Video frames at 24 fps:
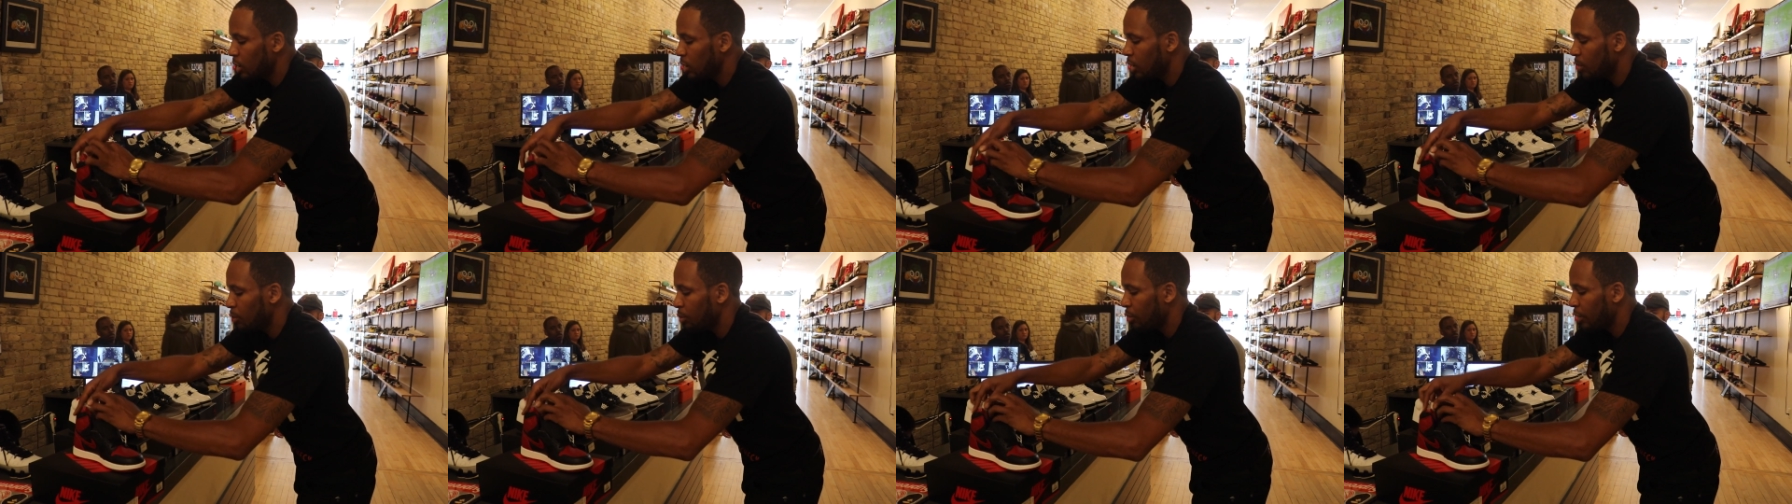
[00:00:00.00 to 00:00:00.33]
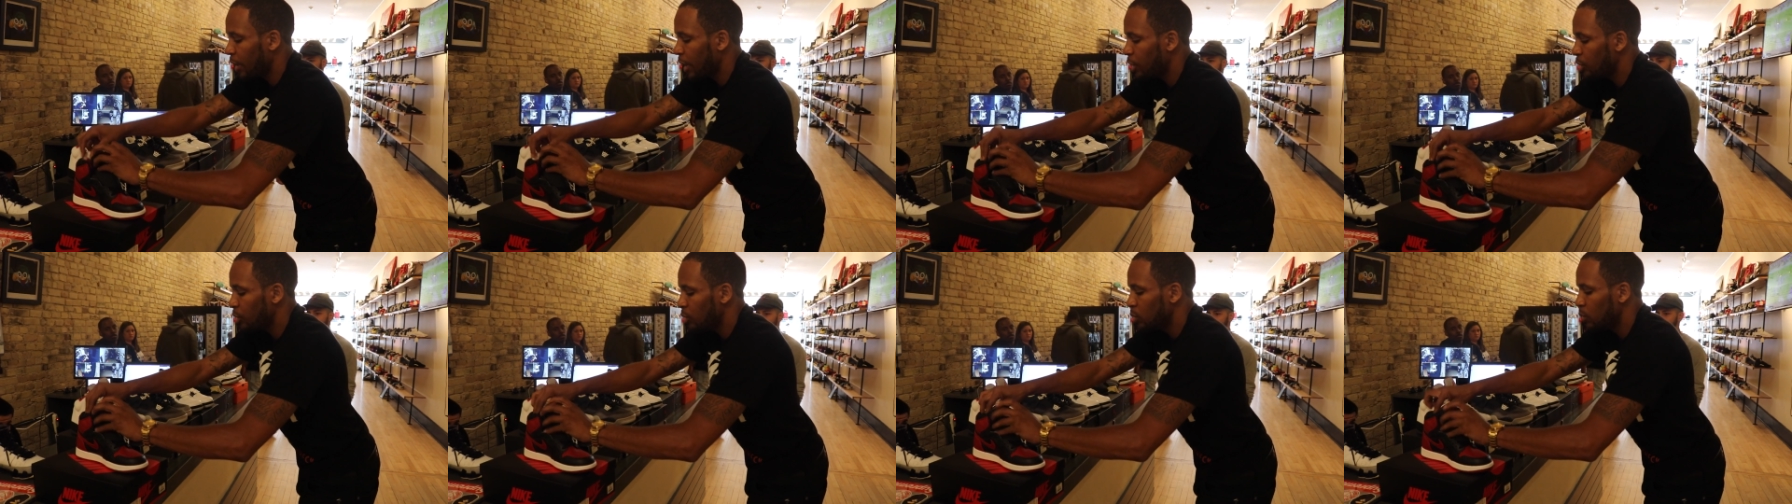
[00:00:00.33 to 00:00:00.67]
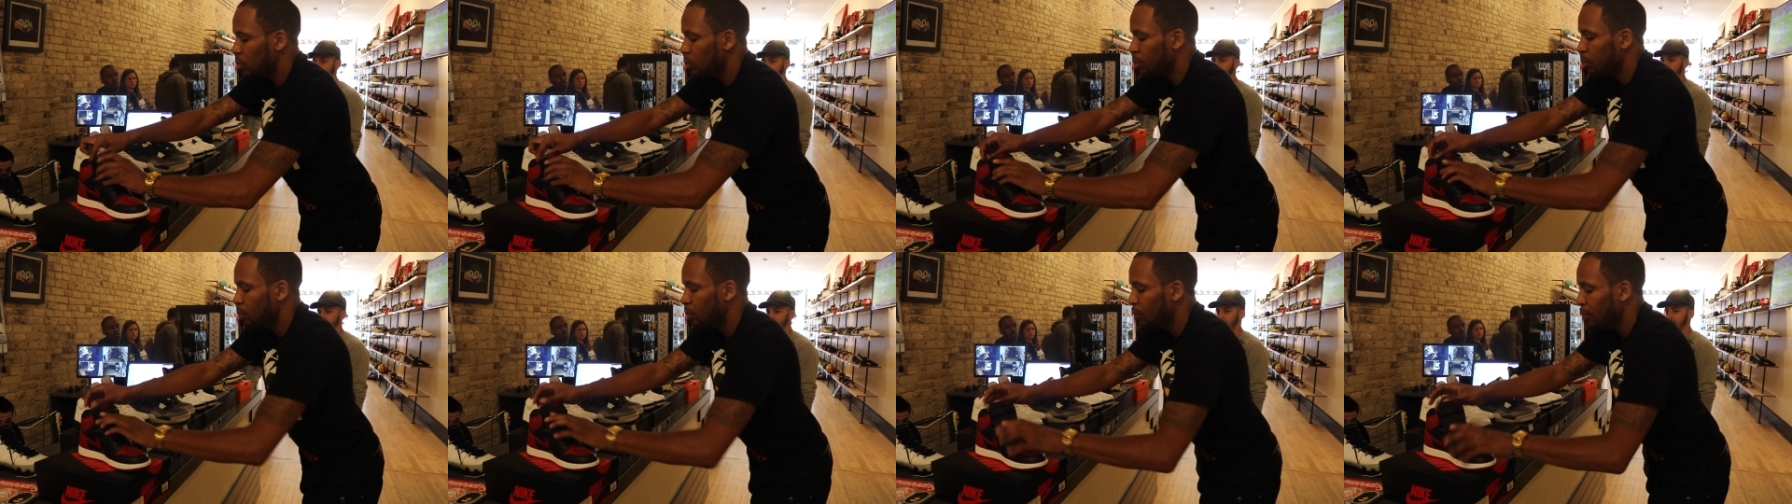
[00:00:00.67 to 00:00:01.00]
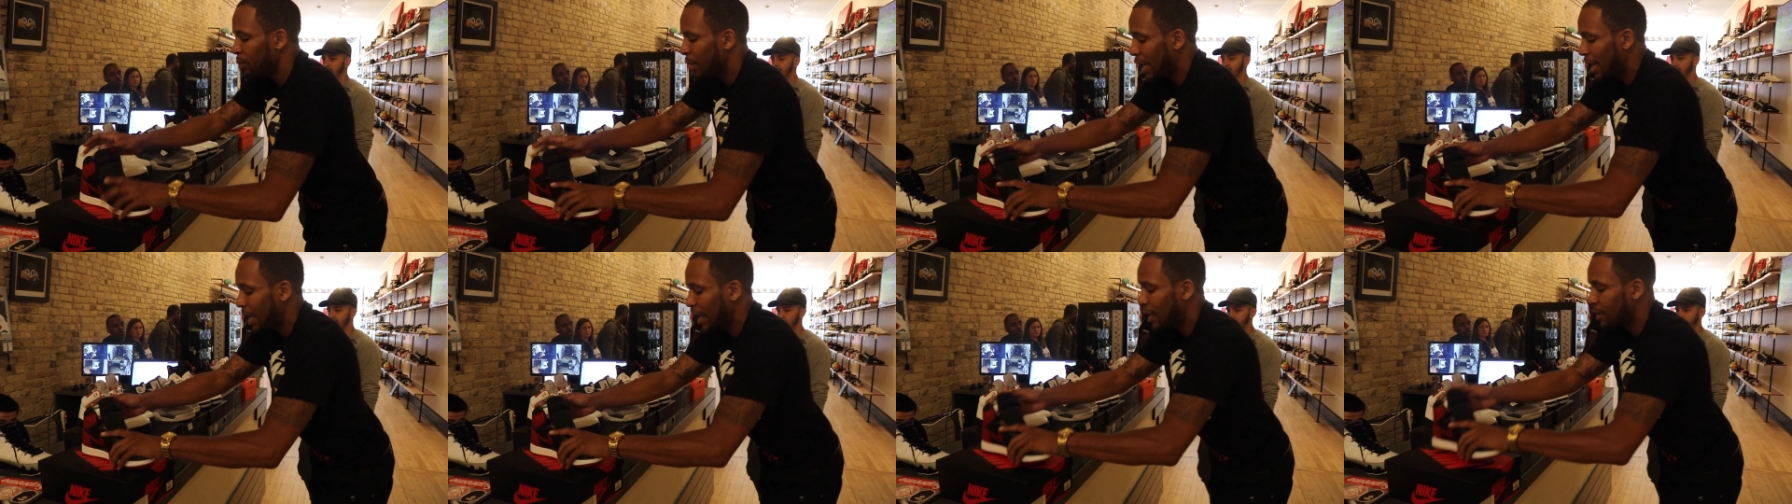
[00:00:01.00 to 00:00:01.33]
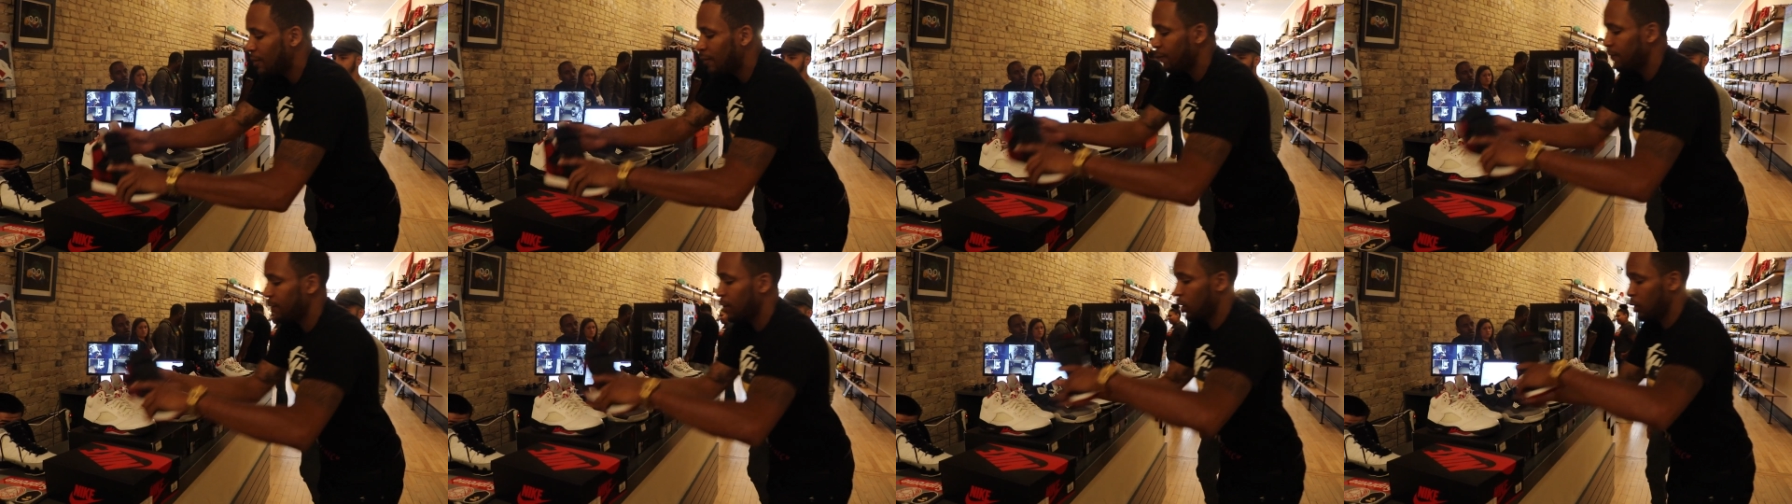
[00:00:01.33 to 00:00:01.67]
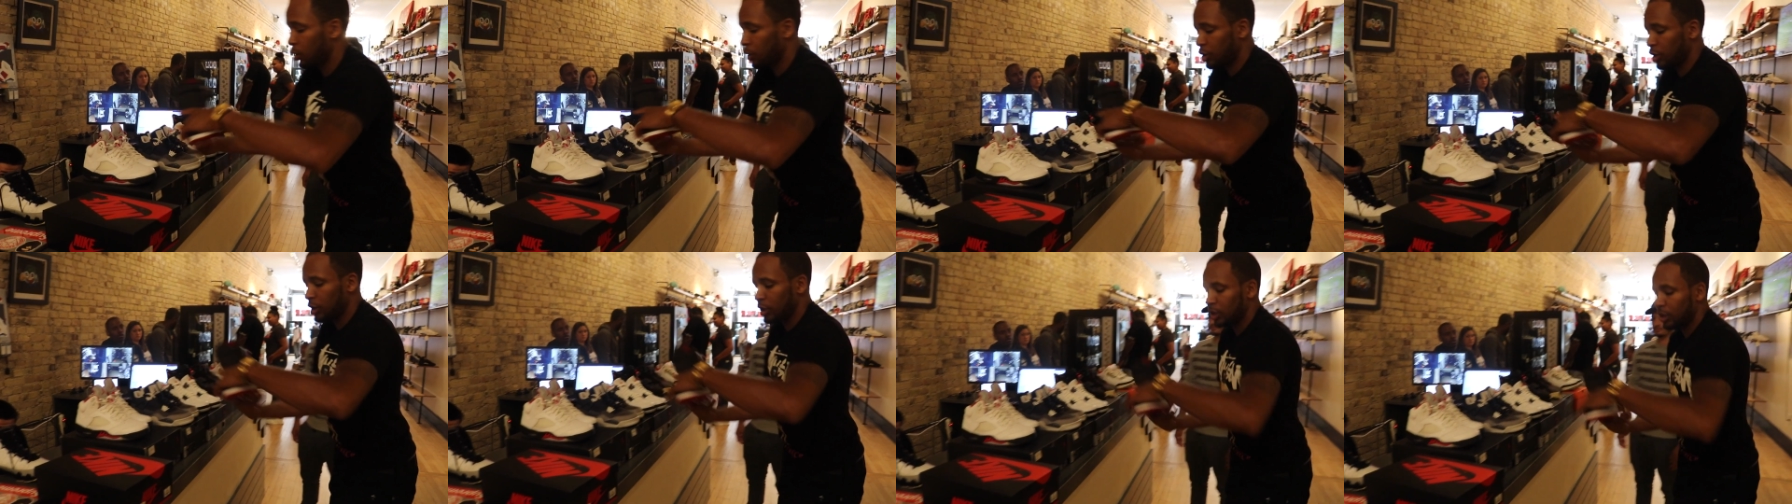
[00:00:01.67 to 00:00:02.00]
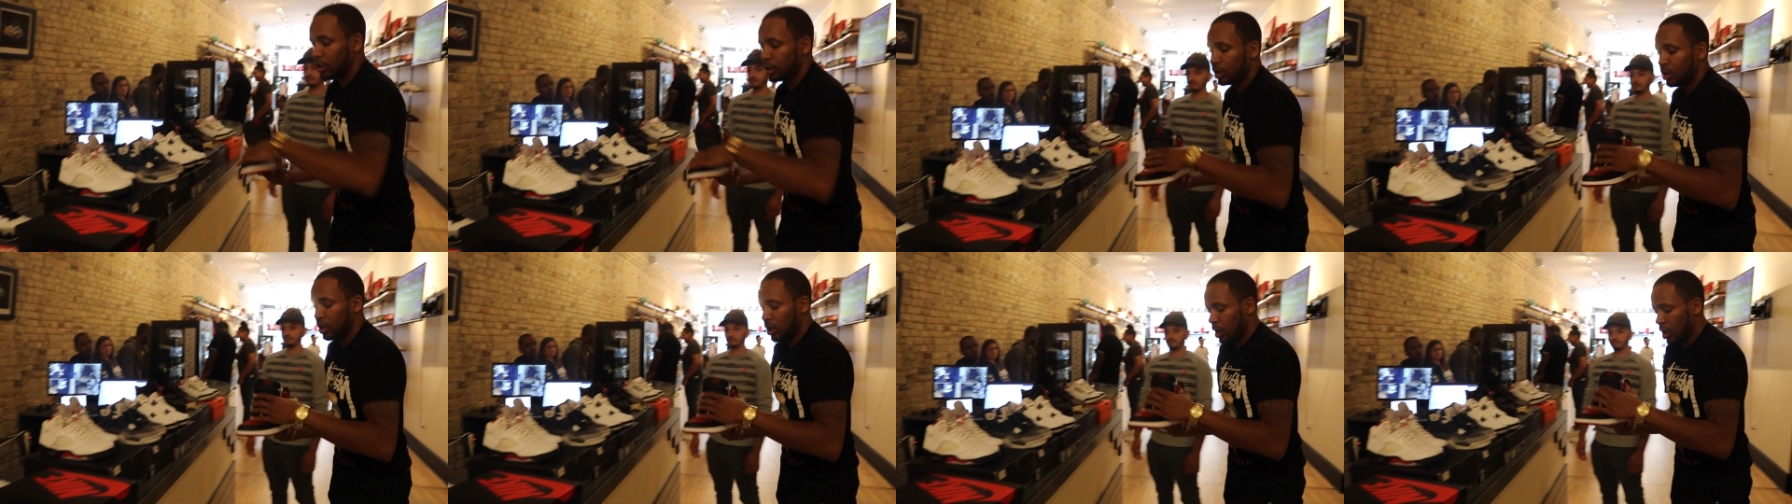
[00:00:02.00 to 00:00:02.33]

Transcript: the brand new banned version